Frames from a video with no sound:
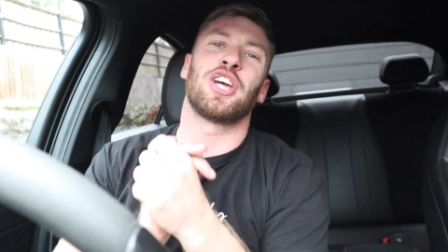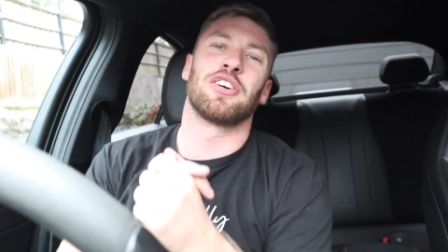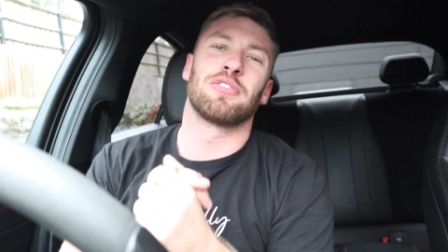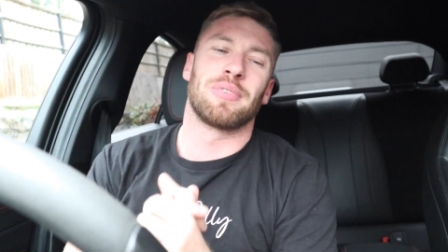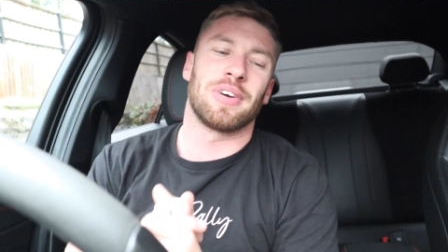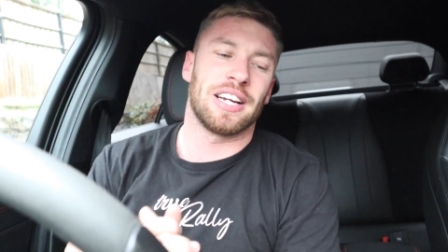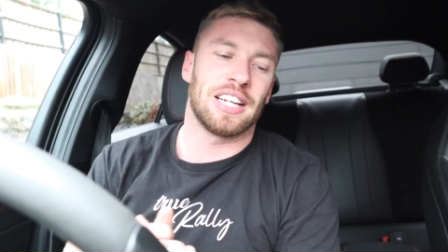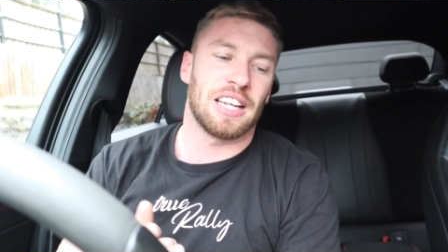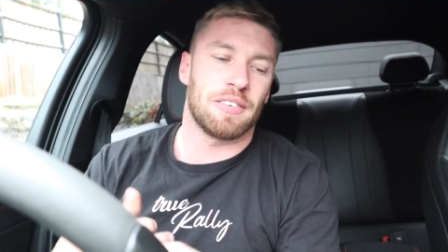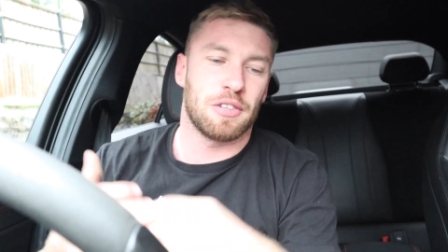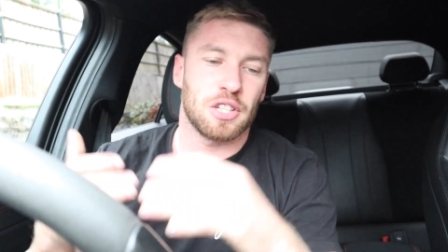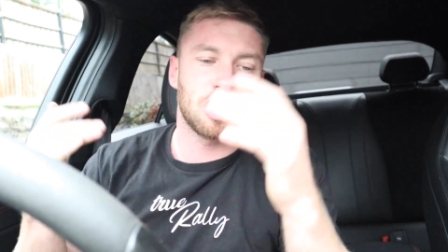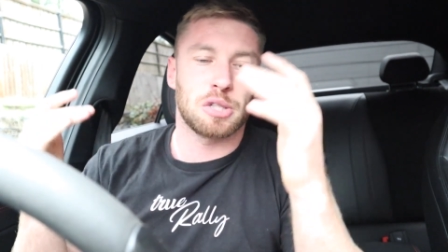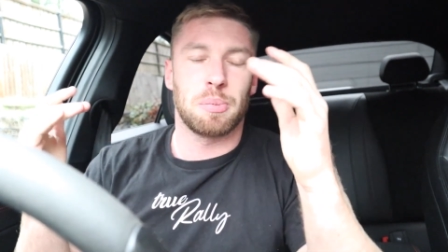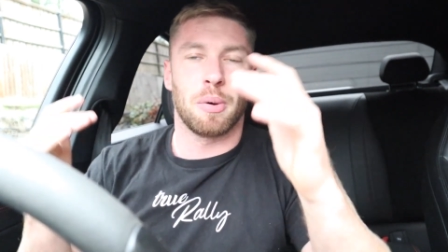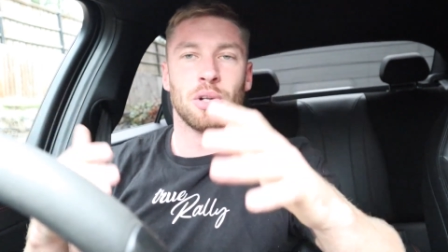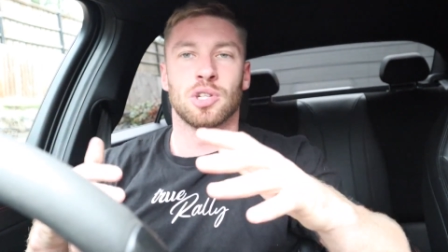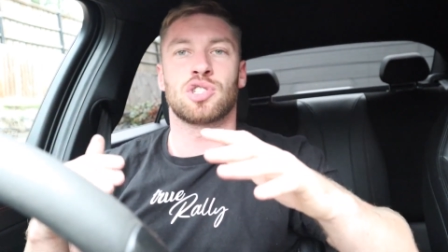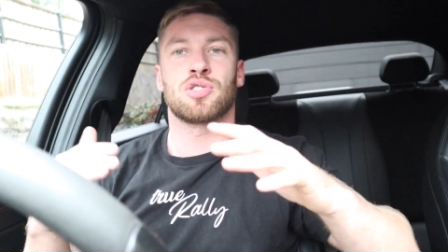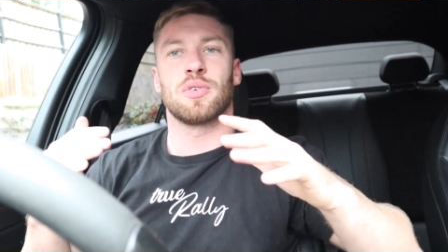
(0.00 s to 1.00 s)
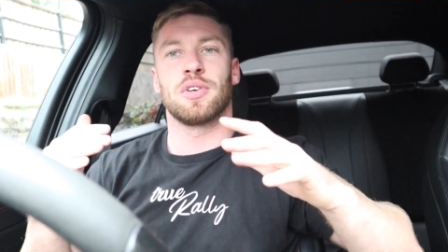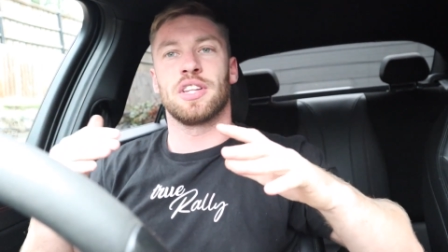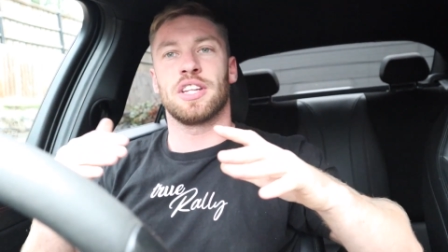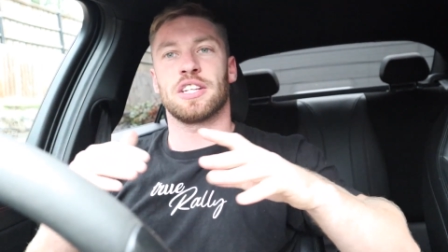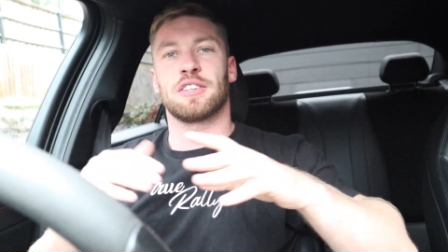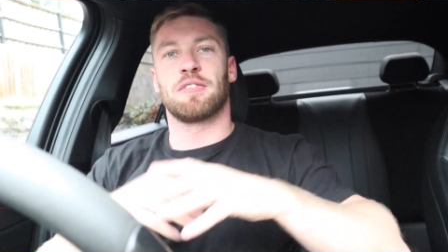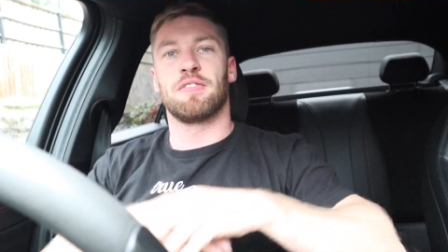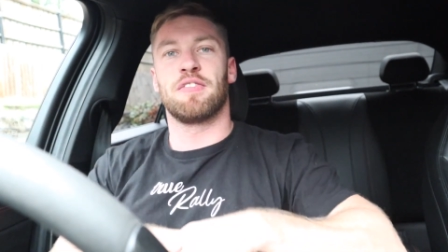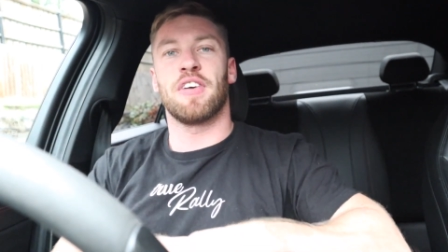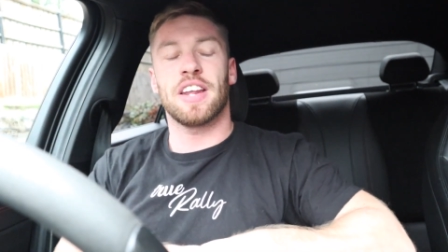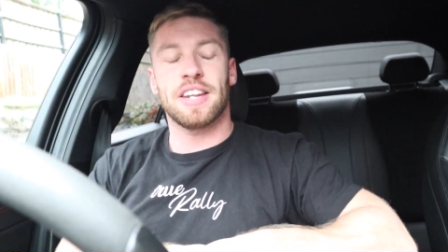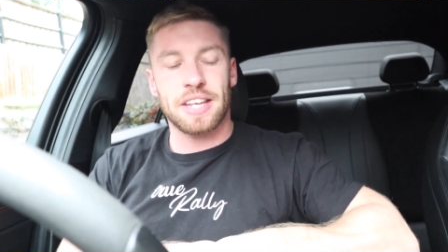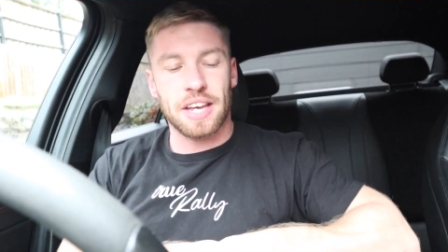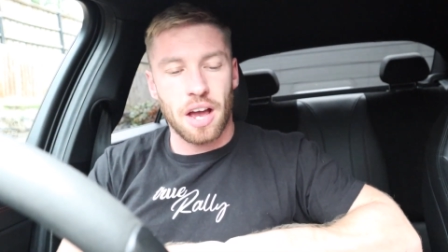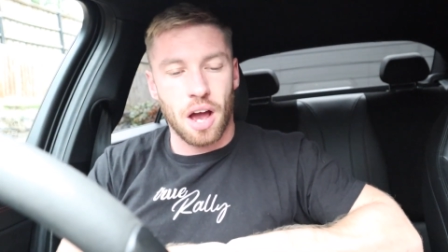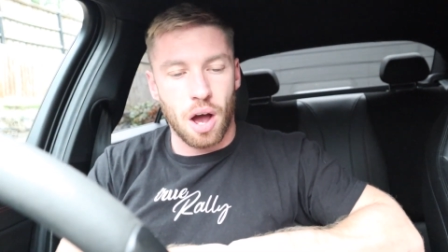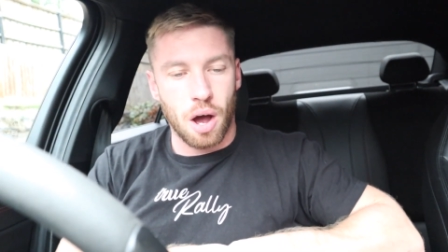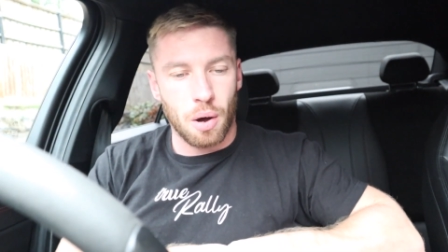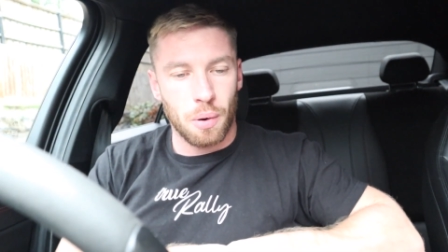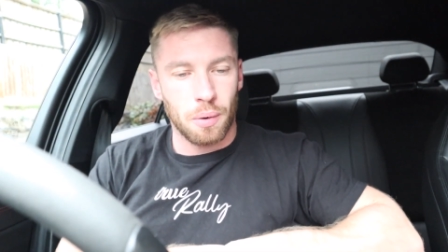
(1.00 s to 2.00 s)
you Readly for sponsoring this
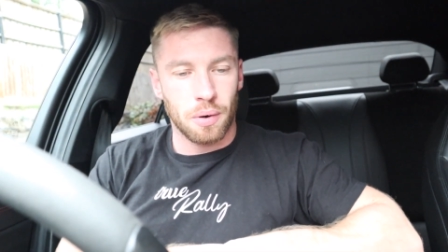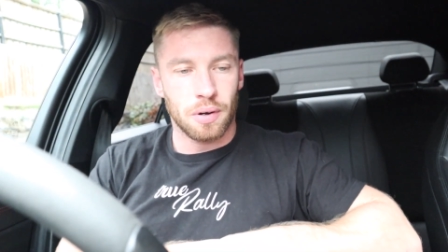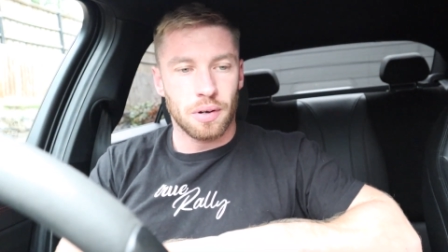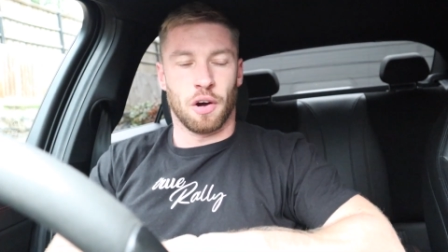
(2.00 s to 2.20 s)
video.